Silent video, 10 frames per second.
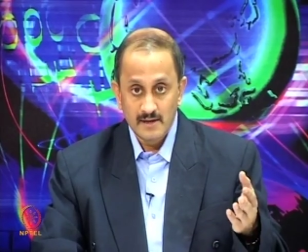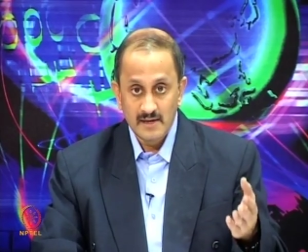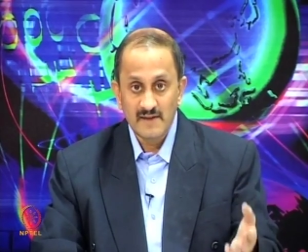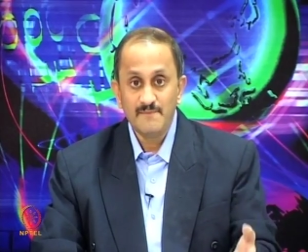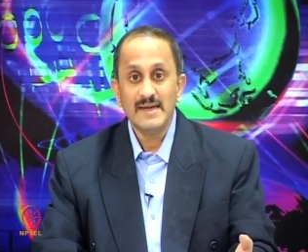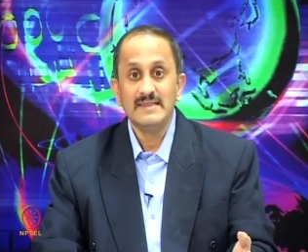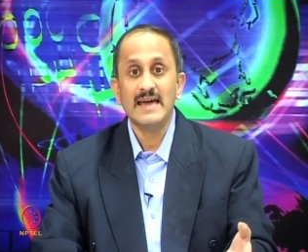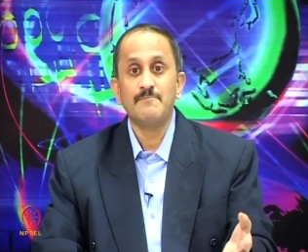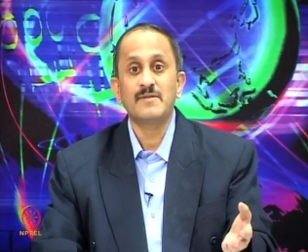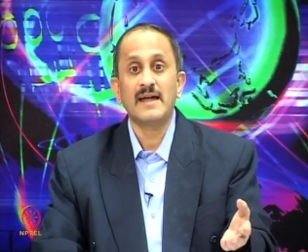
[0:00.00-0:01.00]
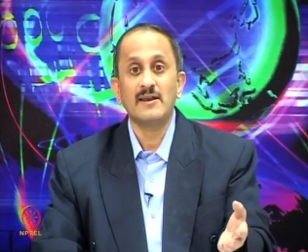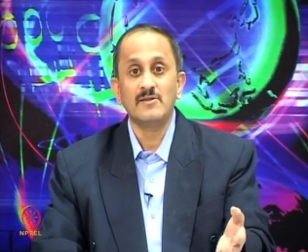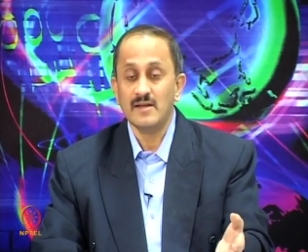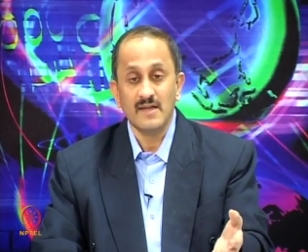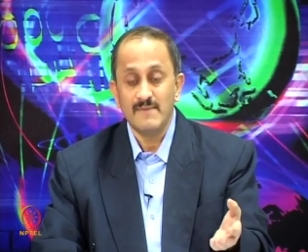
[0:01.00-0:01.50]
give me the
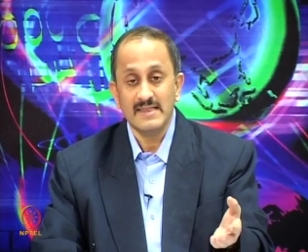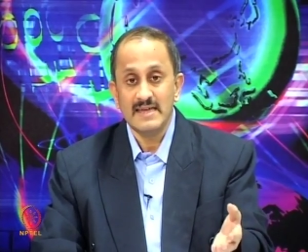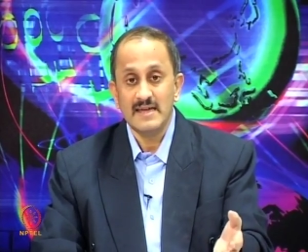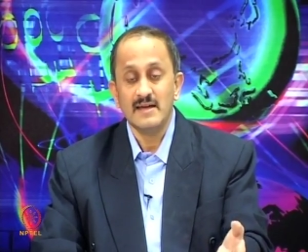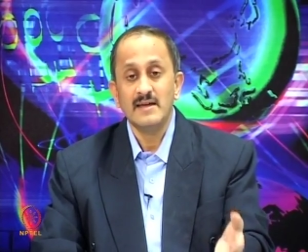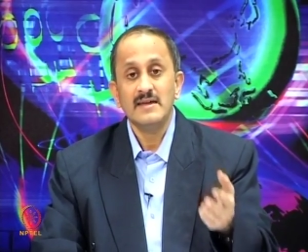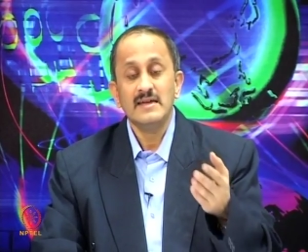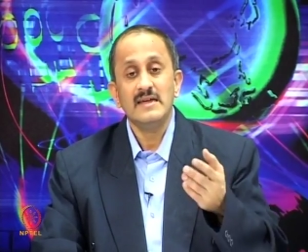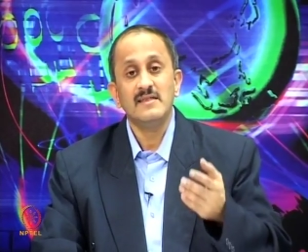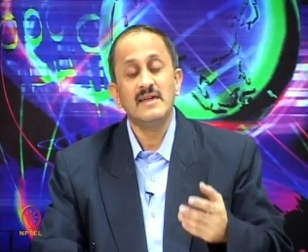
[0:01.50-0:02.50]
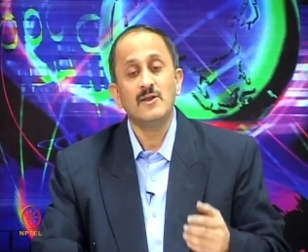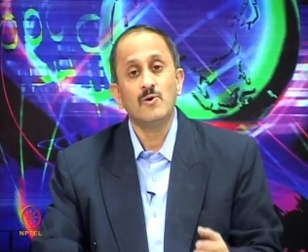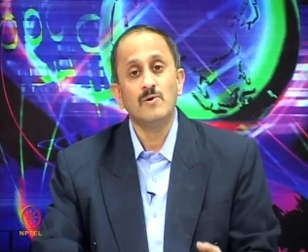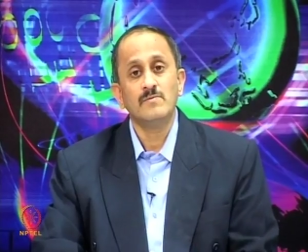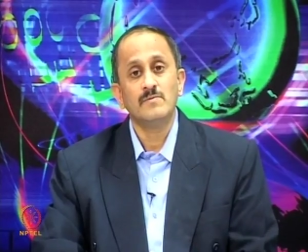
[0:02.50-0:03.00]
epsilon, give me the
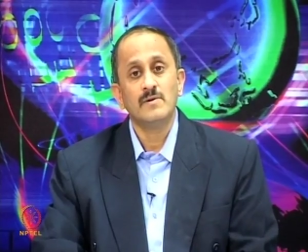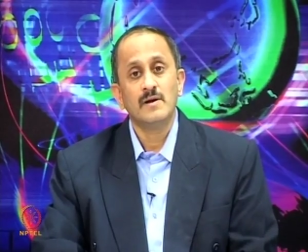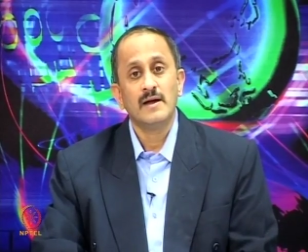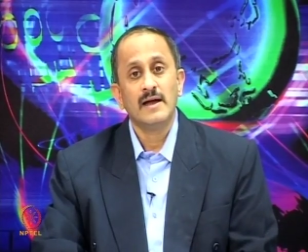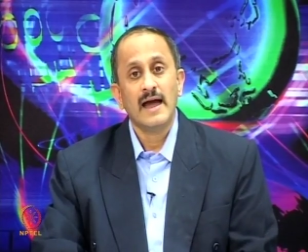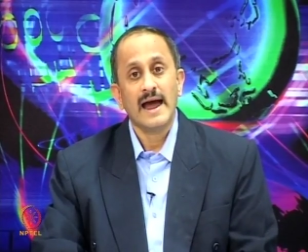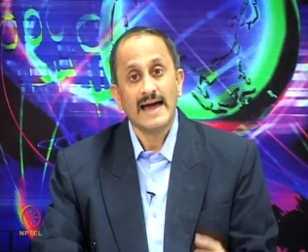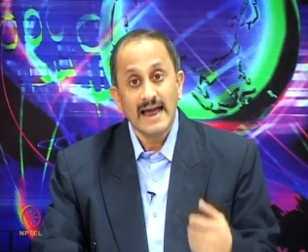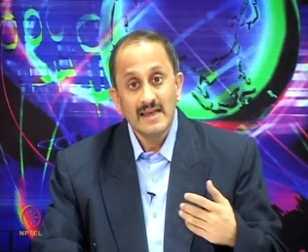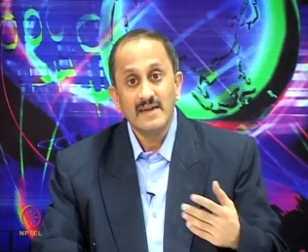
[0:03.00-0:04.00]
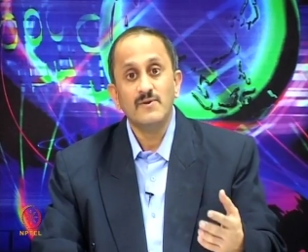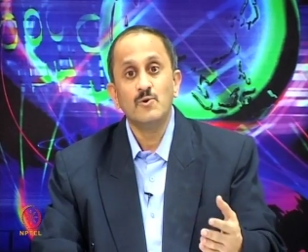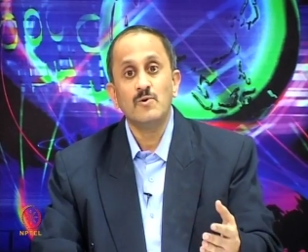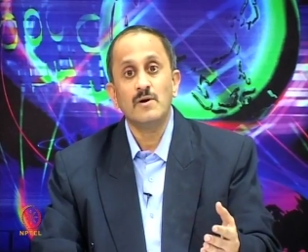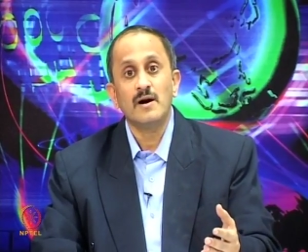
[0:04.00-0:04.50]
E0, and I will give
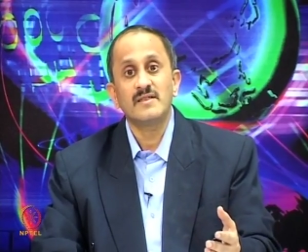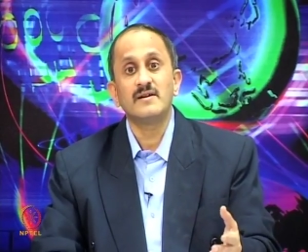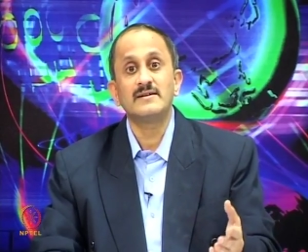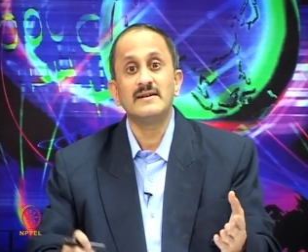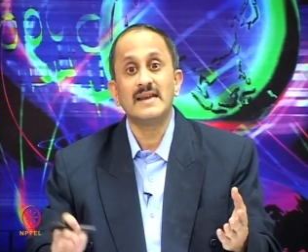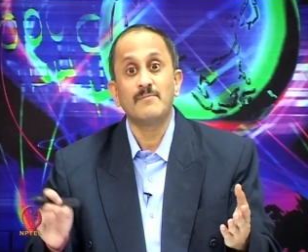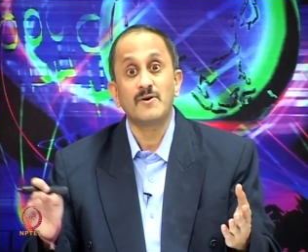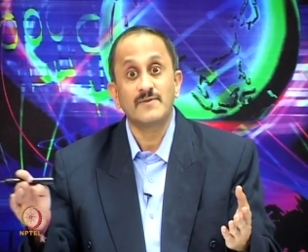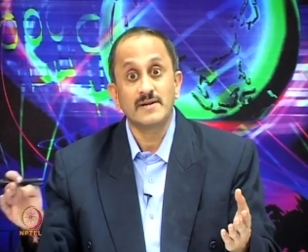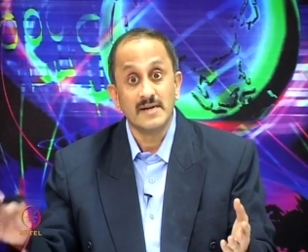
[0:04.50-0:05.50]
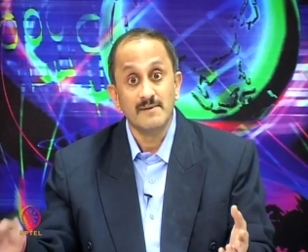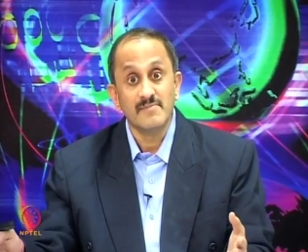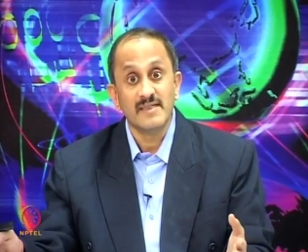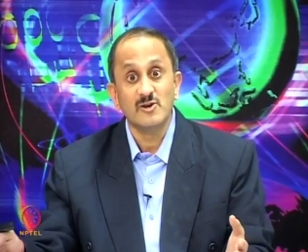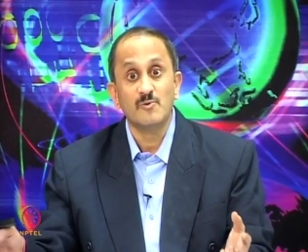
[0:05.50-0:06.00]
you a certain number of
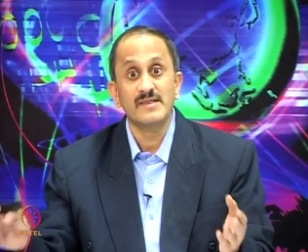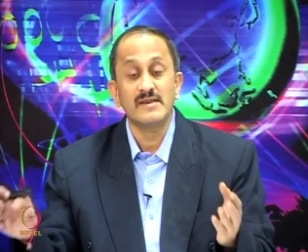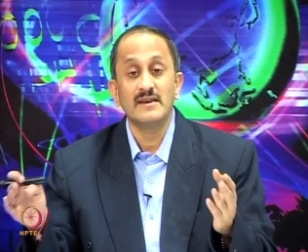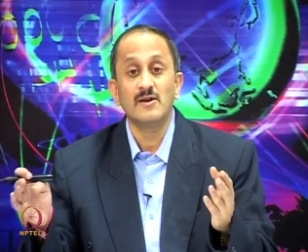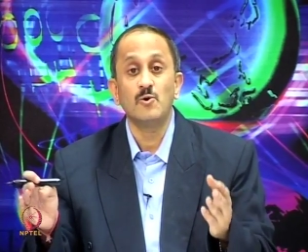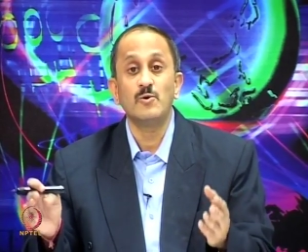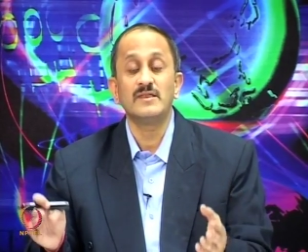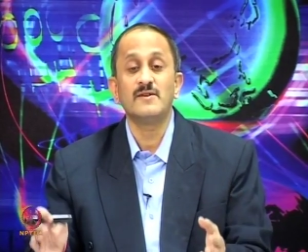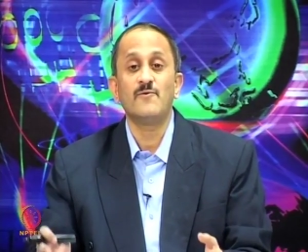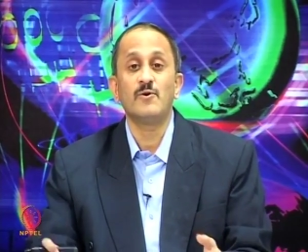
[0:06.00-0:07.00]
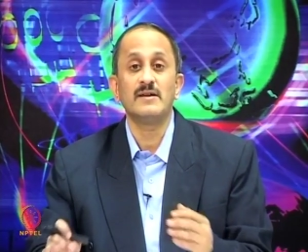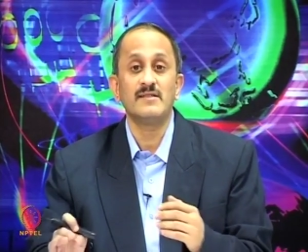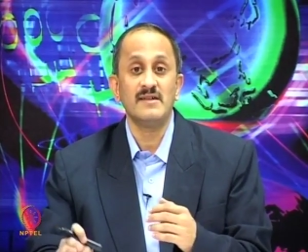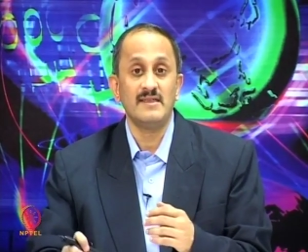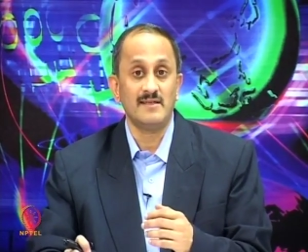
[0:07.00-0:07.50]
terms that you must include in the Fourier
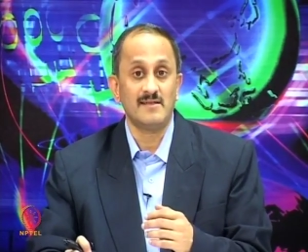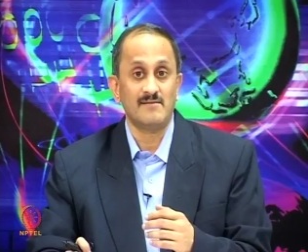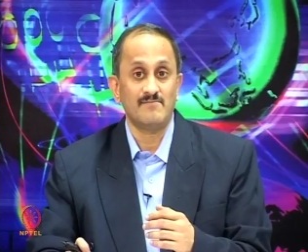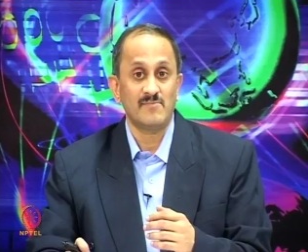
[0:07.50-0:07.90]
series.